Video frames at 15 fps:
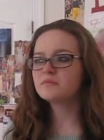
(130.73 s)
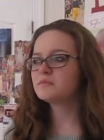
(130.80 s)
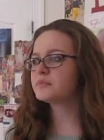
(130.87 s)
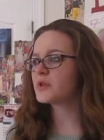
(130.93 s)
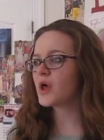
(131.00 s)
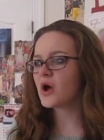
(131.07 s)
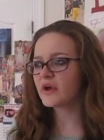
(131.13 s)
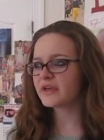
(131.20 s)

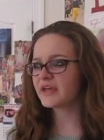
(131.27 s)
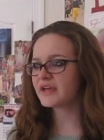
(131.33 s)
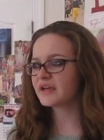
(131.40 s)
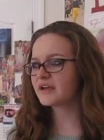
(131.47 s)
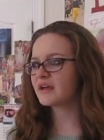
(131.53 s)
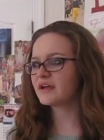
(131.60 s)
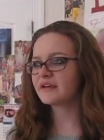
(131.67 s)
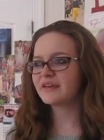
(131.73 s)

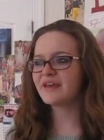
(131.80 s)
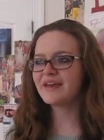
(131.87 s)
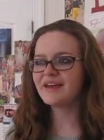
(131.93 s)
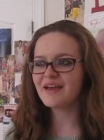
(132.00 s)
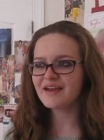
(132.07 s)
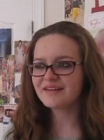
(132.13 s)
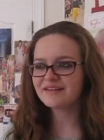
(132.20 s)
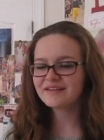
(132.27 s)
blogging
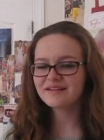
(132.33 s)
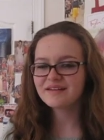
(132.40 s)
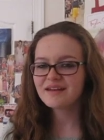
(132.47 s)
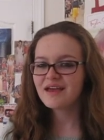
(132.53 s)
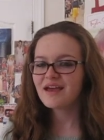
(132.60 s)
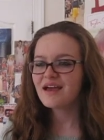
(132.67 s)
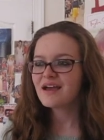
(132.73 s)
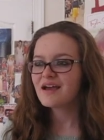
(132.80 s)
again,
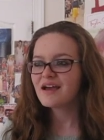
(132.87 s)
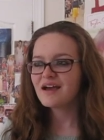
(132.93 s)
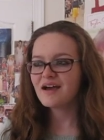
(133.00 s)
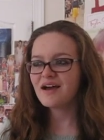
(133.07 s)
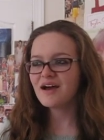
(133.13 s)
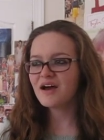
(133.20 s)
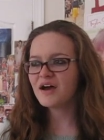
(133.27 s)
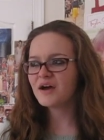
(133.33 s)

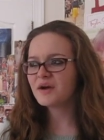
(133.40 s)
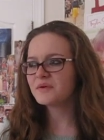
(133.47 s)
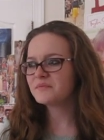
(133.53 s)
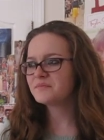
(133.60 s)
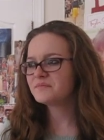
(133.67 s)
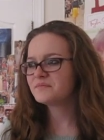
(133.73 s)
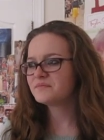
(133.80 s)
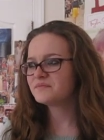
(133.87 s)

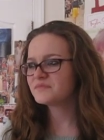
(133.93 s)
um,